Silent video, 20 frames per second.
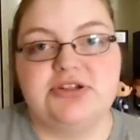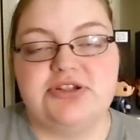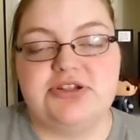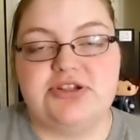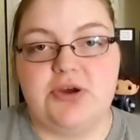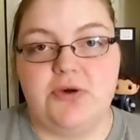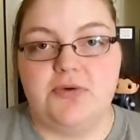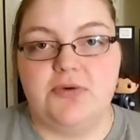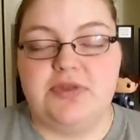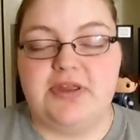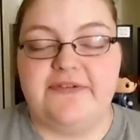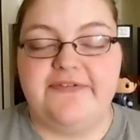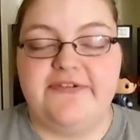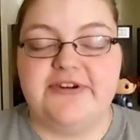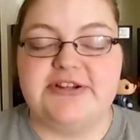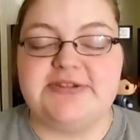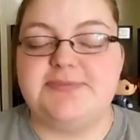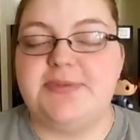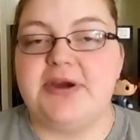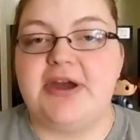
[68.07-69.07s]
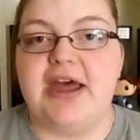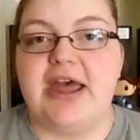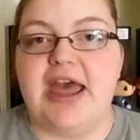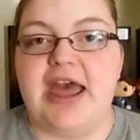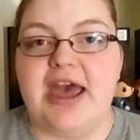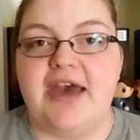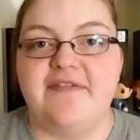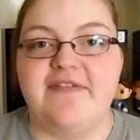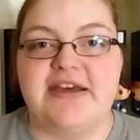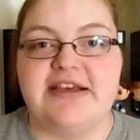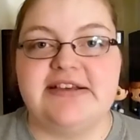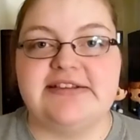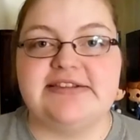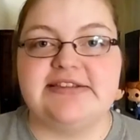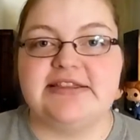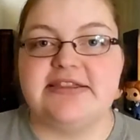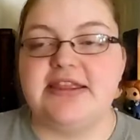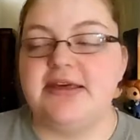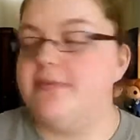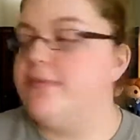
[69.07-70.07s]
So the first book I have
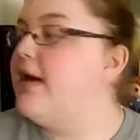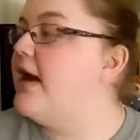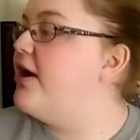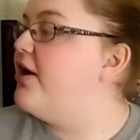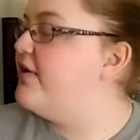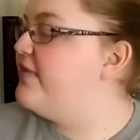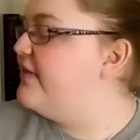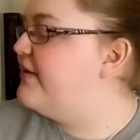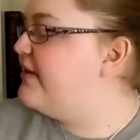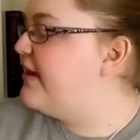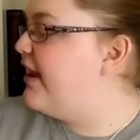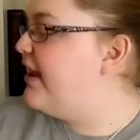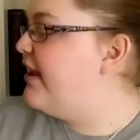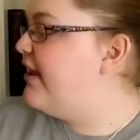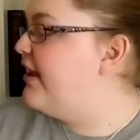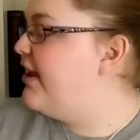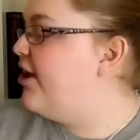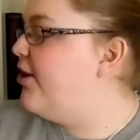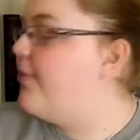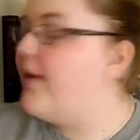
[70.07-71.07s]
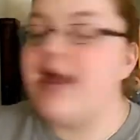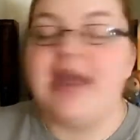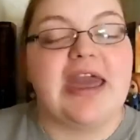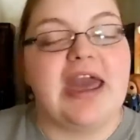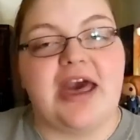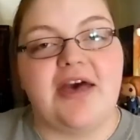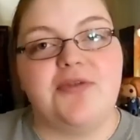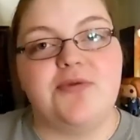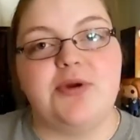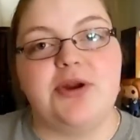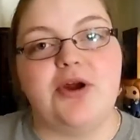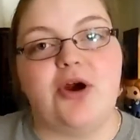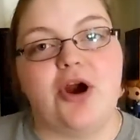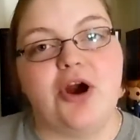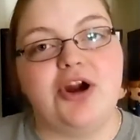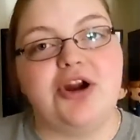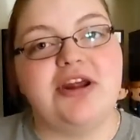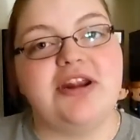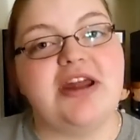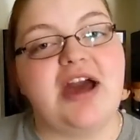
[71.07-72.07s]
is The Bear and the Nightingale by Katherine
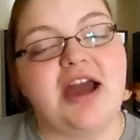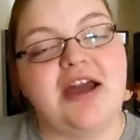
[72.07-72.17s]
Arden.